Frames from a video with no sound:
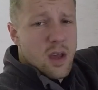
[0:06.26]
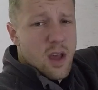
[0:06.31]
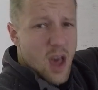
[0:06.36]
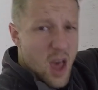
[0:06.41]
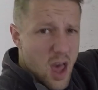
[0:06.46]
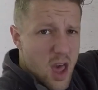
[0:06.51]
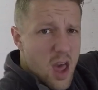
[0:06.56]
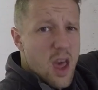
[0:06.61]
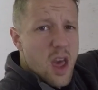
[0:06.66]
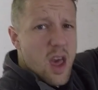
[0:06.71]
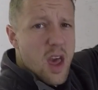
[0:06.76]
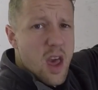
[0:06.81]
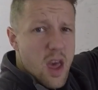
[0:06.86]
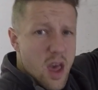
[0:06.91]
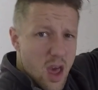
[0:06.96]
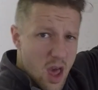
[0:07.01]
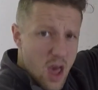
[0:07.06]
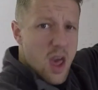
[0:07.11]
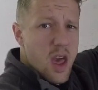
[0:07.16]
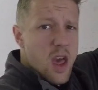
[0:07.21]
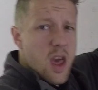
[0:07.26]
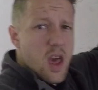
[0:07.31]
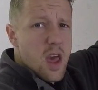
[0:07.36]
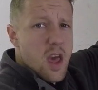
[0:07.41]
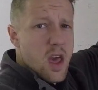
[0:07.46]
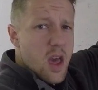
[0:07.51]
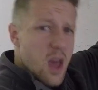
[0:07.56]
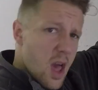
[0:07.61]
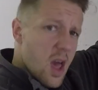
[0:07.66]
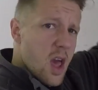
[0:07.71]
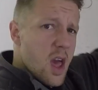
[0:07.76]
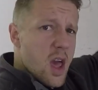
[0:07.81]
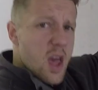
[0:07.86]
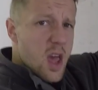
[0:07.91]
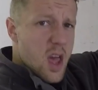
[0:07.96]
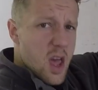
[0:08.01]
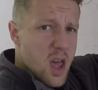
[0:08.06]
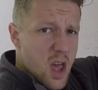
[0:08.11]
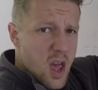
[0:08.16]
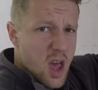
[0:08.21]
Hey, hey,
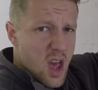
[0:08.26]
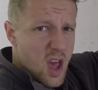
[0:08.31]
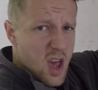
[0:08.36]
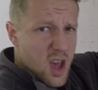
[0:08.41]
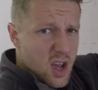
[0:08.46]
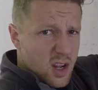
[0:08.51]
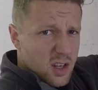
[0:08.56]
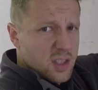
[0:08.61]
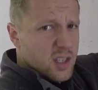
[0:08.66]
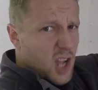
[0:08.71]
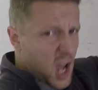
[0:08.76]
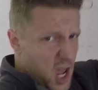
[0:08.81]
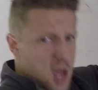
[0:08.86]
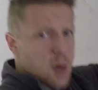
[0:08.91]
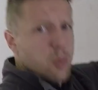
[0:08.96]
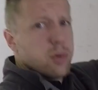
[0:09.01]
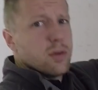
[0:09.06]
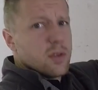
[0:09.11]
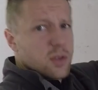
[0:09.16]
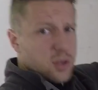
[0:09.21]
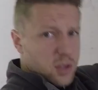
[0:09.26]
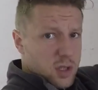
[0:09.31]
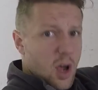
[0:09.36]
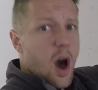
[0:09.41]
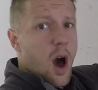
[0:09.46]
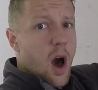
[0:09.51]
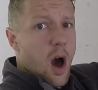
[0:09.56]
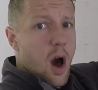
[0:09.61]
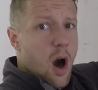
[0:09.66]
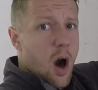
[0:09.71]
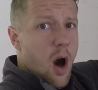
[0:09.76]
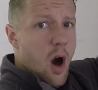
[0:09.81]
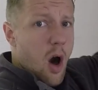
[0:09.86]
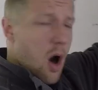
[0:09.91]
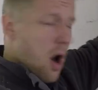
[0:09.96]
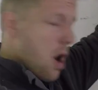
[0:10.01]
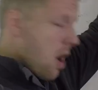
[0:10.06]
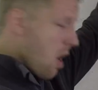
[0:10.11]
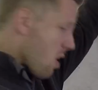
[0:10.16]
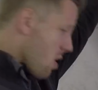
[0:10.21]
hey. Table
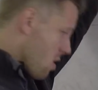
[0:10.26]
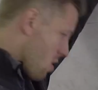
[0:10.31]
saw.